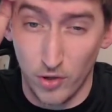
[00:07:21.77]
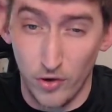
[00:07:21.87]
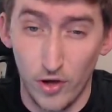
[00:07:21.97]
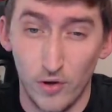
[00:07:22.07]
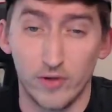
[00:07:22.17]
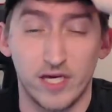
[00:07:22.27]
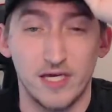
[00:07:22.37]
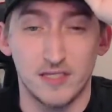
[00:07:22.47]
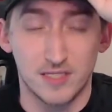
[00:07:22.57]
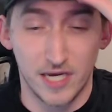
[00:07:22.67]
note
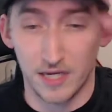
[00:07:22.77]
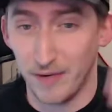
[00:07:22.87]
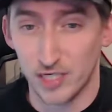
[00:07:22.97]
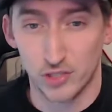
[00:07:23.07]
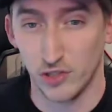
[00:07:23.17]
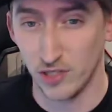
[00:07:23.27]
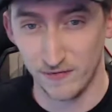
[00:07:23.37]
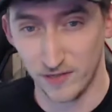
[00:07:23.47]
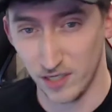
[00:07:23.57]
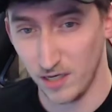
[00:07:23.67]
Keith saying, "Make sure you
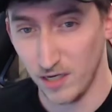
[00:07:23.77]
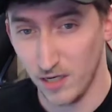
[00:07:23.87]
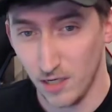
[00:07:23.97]
leave the